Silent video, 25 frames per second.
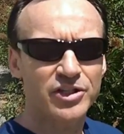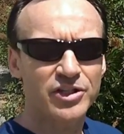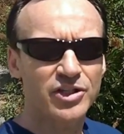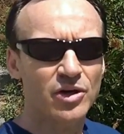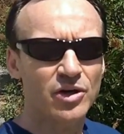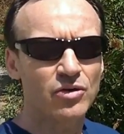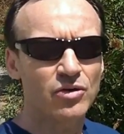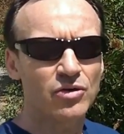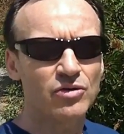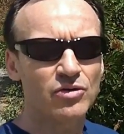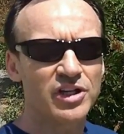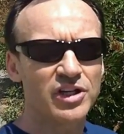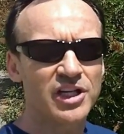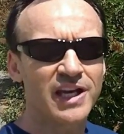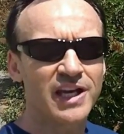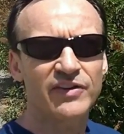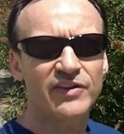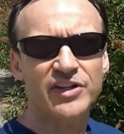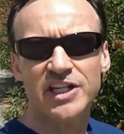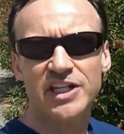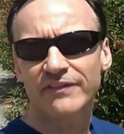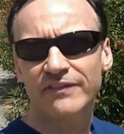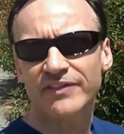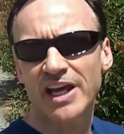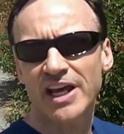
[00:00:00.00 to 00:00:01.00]
So
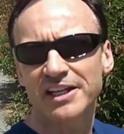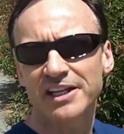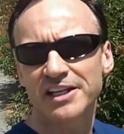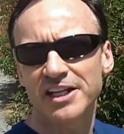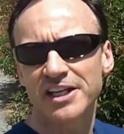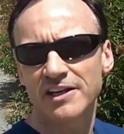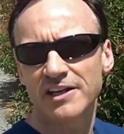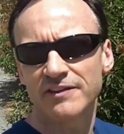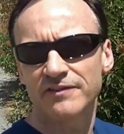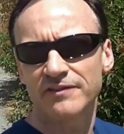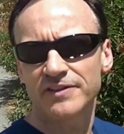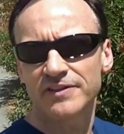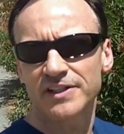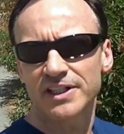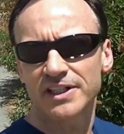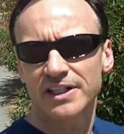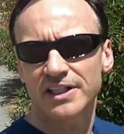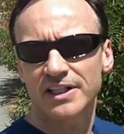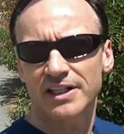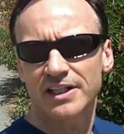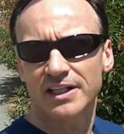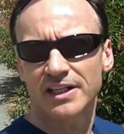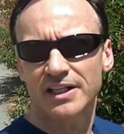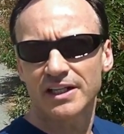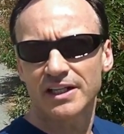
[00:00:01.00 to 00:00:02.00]
give yourself that gift.
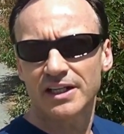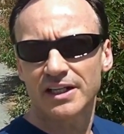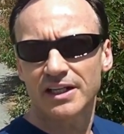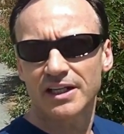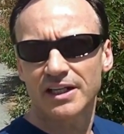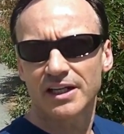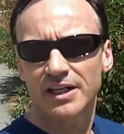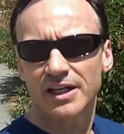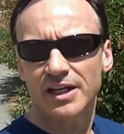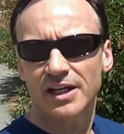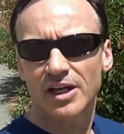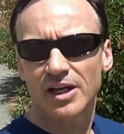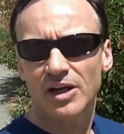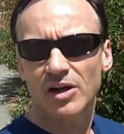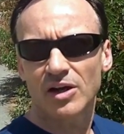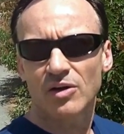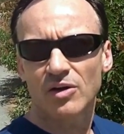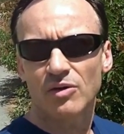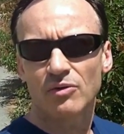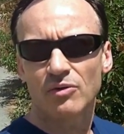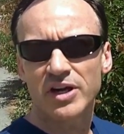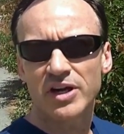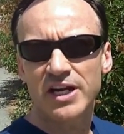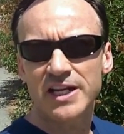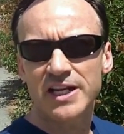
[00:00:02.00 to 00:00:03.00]

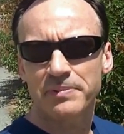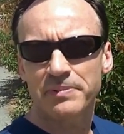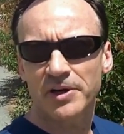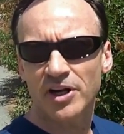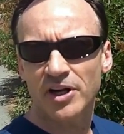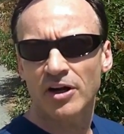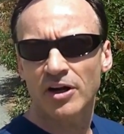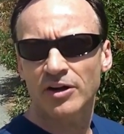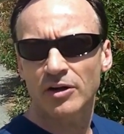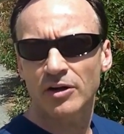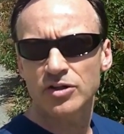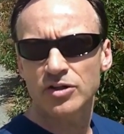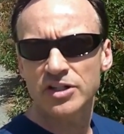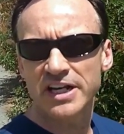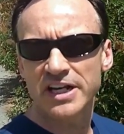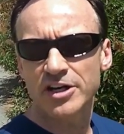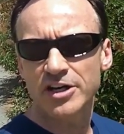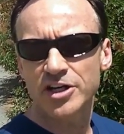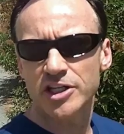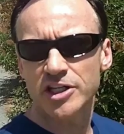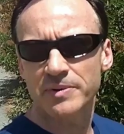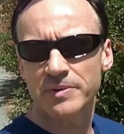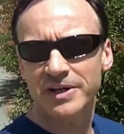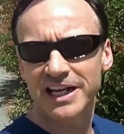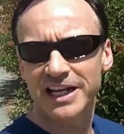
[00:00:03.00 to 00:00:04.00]
Really put on those
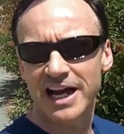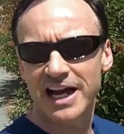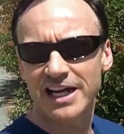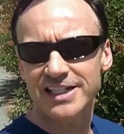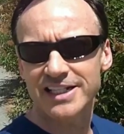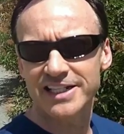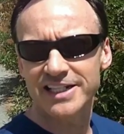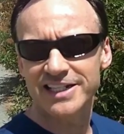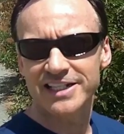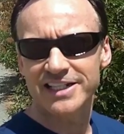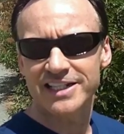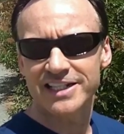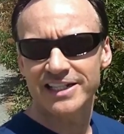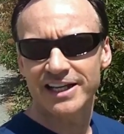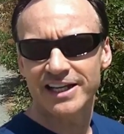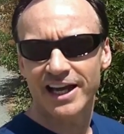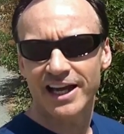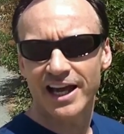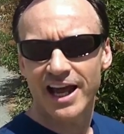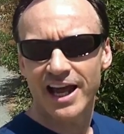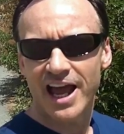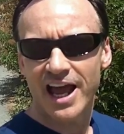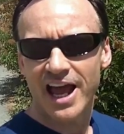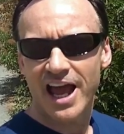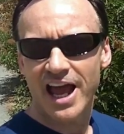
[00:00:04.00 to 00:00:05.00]
leadership classes
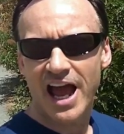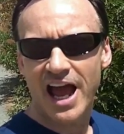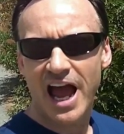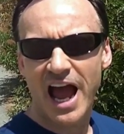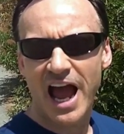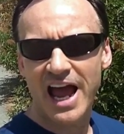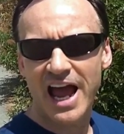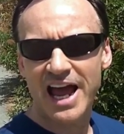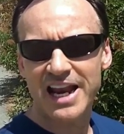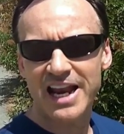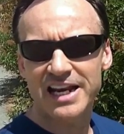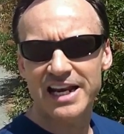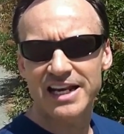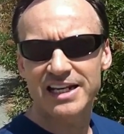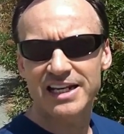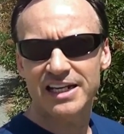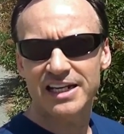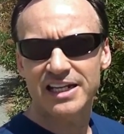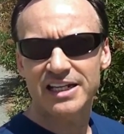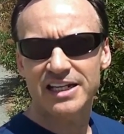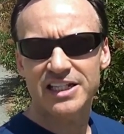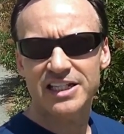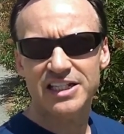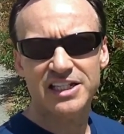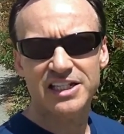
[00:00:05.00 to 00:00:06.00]

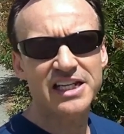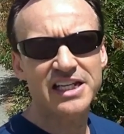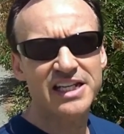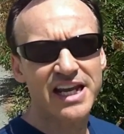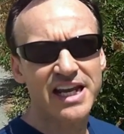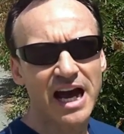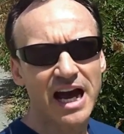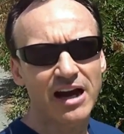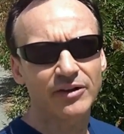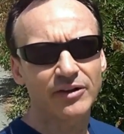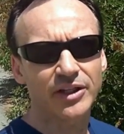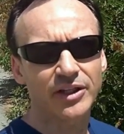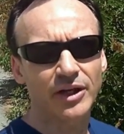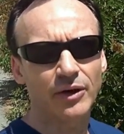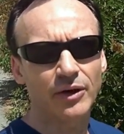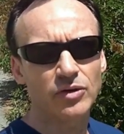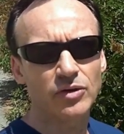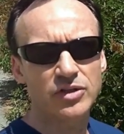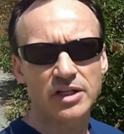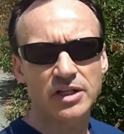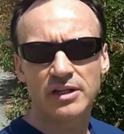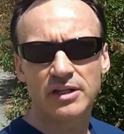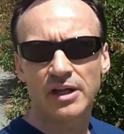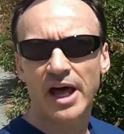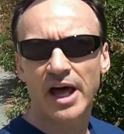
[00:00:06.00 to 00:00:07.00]
and seek out
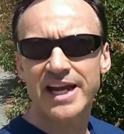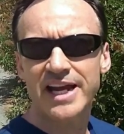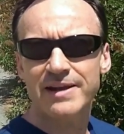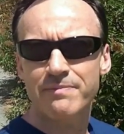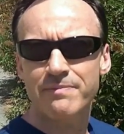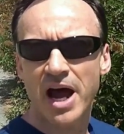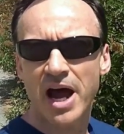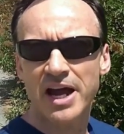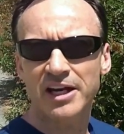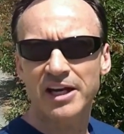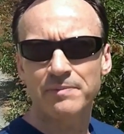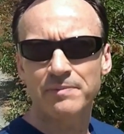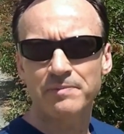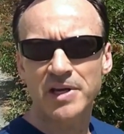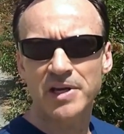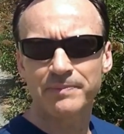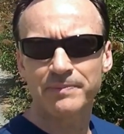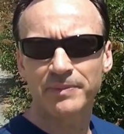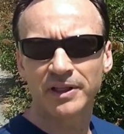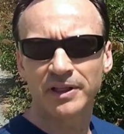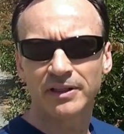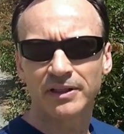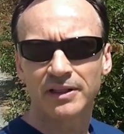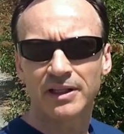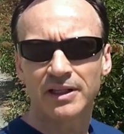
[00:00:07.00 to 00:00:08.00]
those like-minded
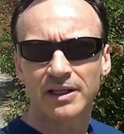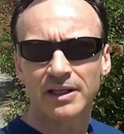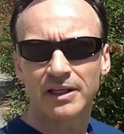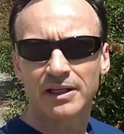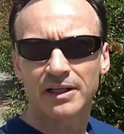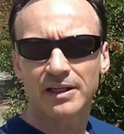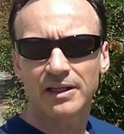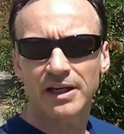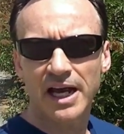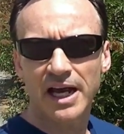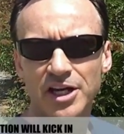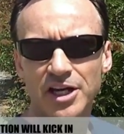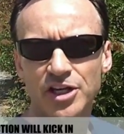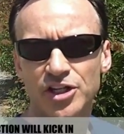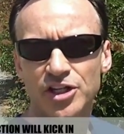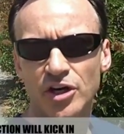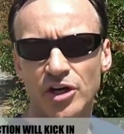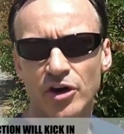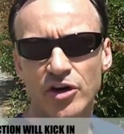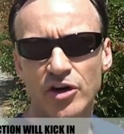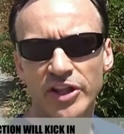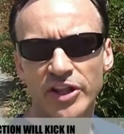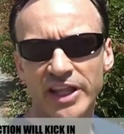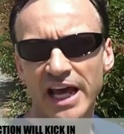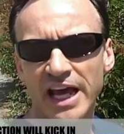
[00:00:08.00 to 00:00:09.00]
people. I
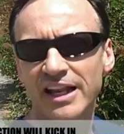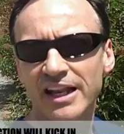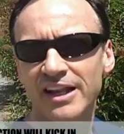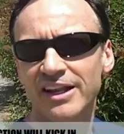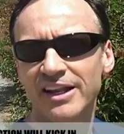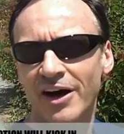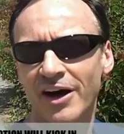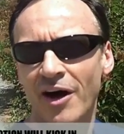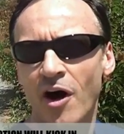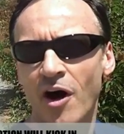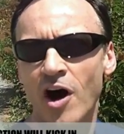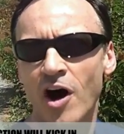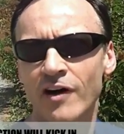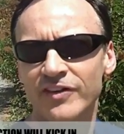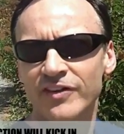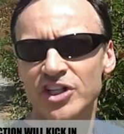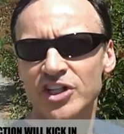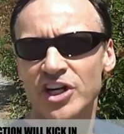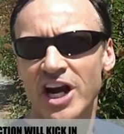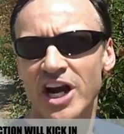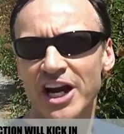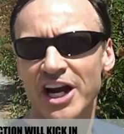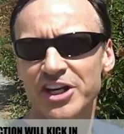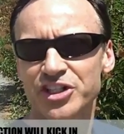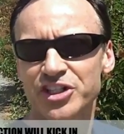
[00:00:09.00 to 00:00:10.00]
assure you that law of
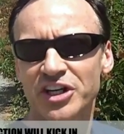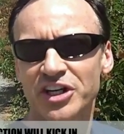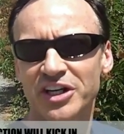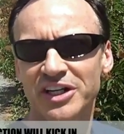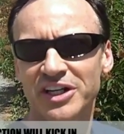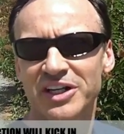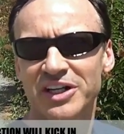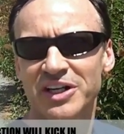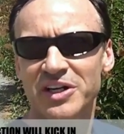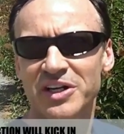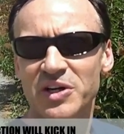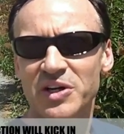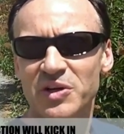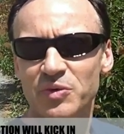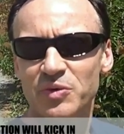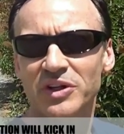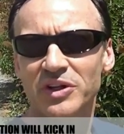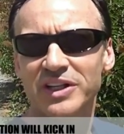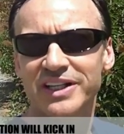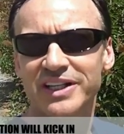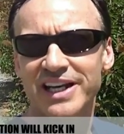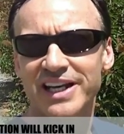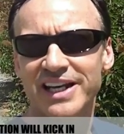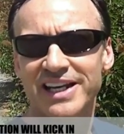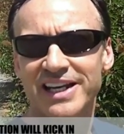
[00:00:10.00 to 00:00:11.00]
attraction
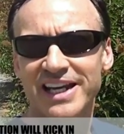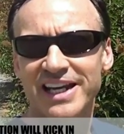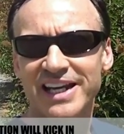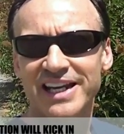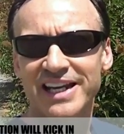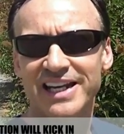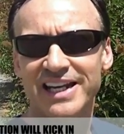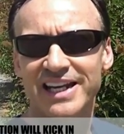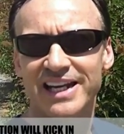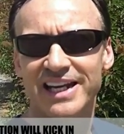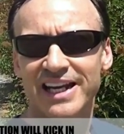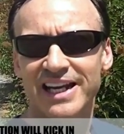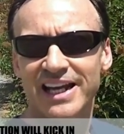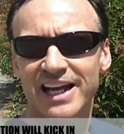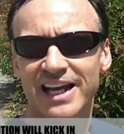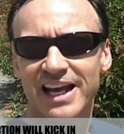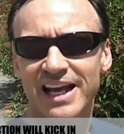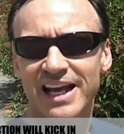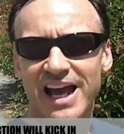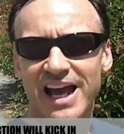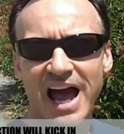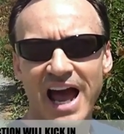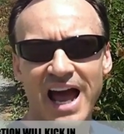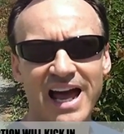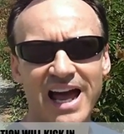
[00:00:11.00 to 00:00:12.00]
will kick in
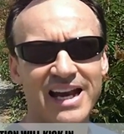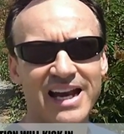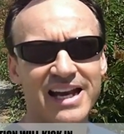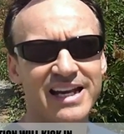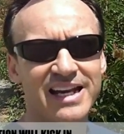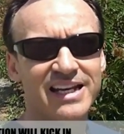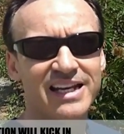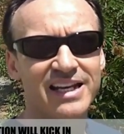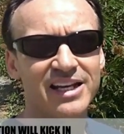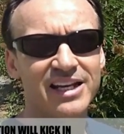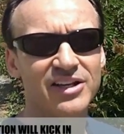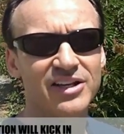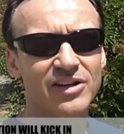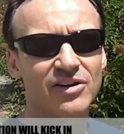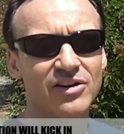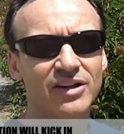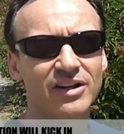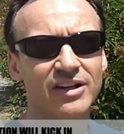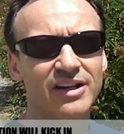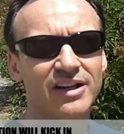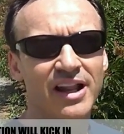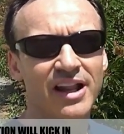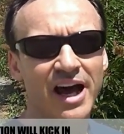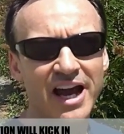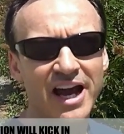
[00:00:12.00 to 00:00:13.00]
and
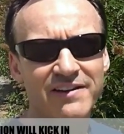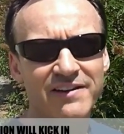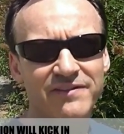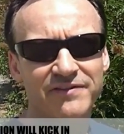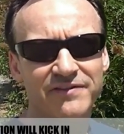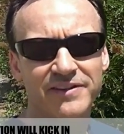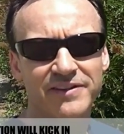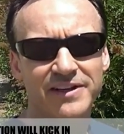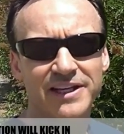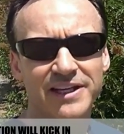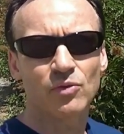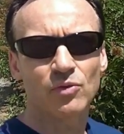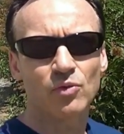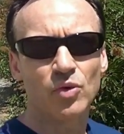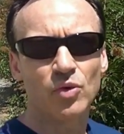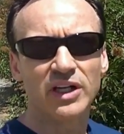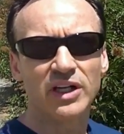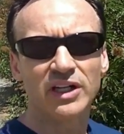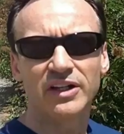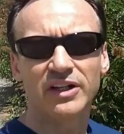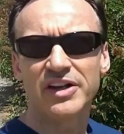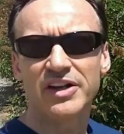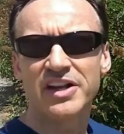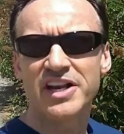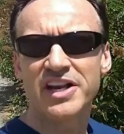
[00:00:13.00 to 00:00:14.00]
your life
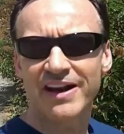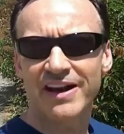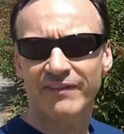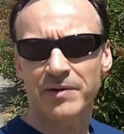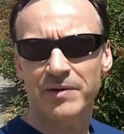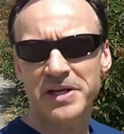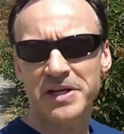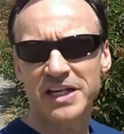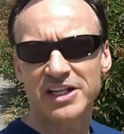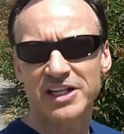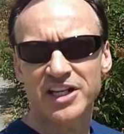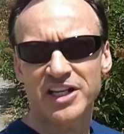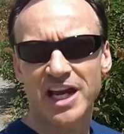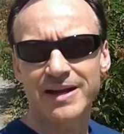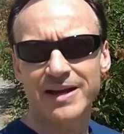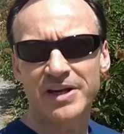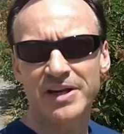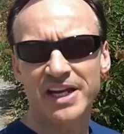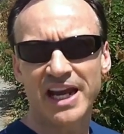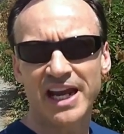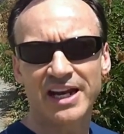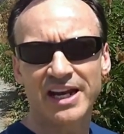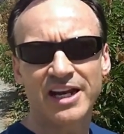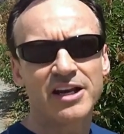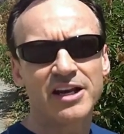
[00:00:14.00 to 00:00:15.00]
will never be the same
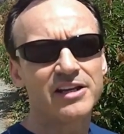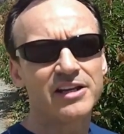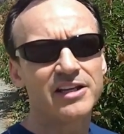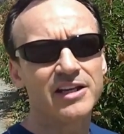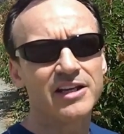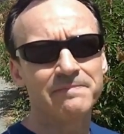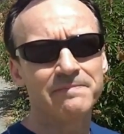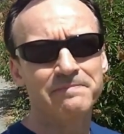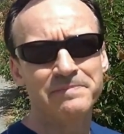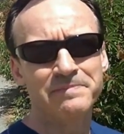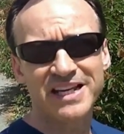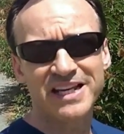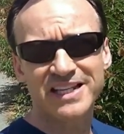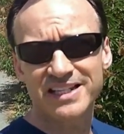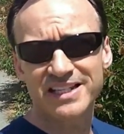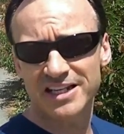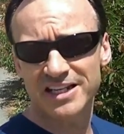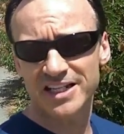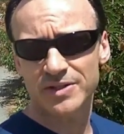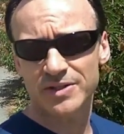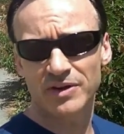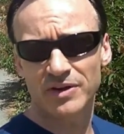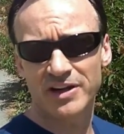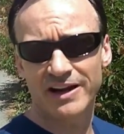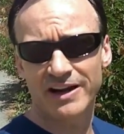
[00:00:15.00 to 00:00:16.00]
again. Your
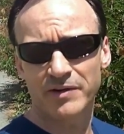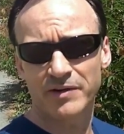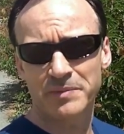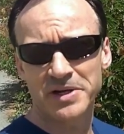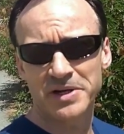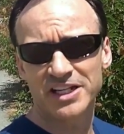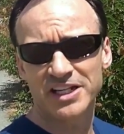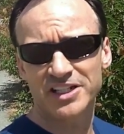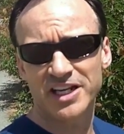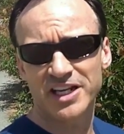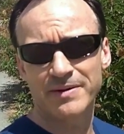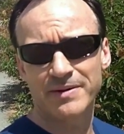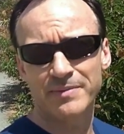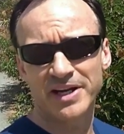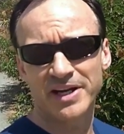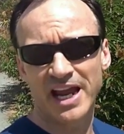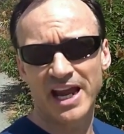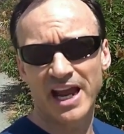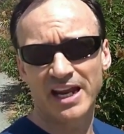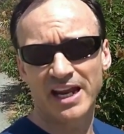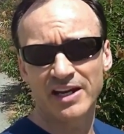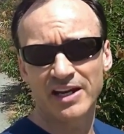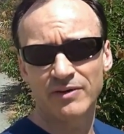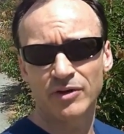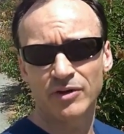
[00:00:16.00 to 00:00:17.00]
business will never be the same
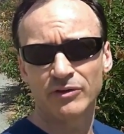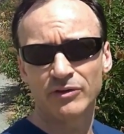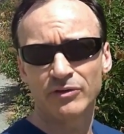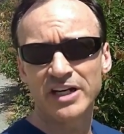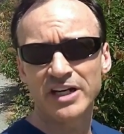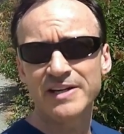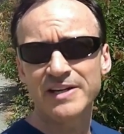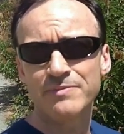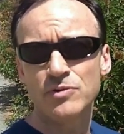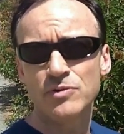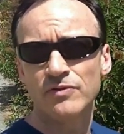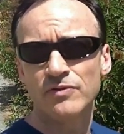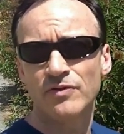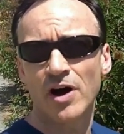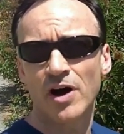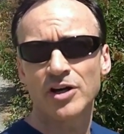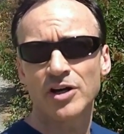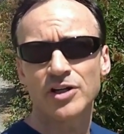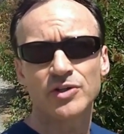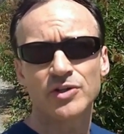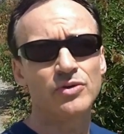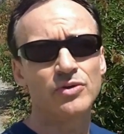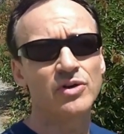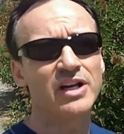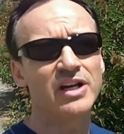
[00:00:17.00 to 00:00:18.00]
again. It will really move
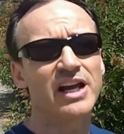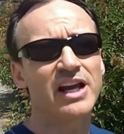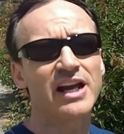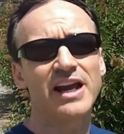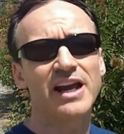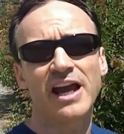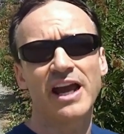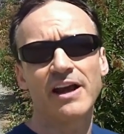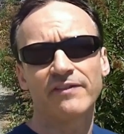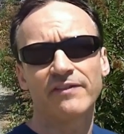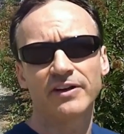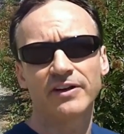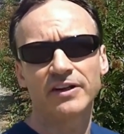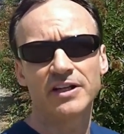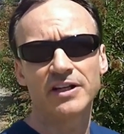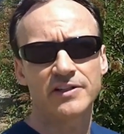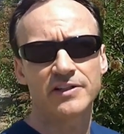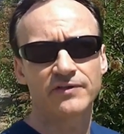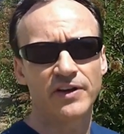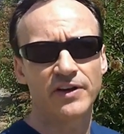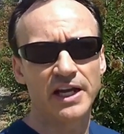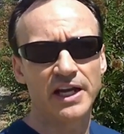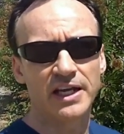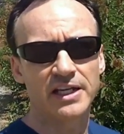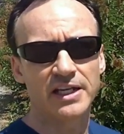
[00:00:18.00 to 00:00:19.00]
on to an
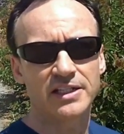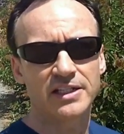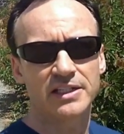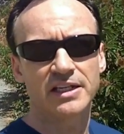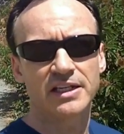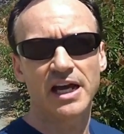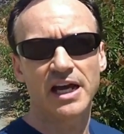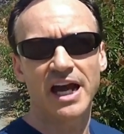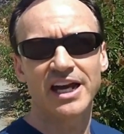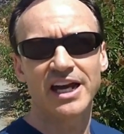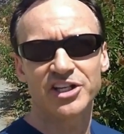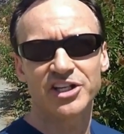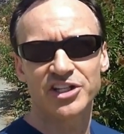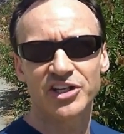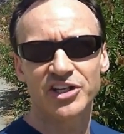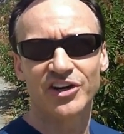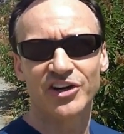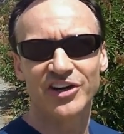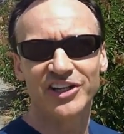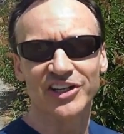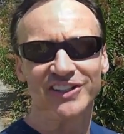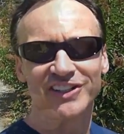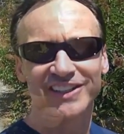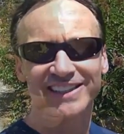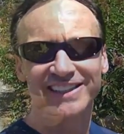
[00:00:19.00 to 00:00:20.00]
effortless phase, I
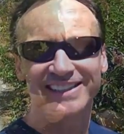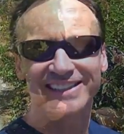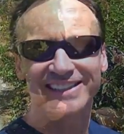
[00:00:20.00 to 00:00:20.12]
assure you.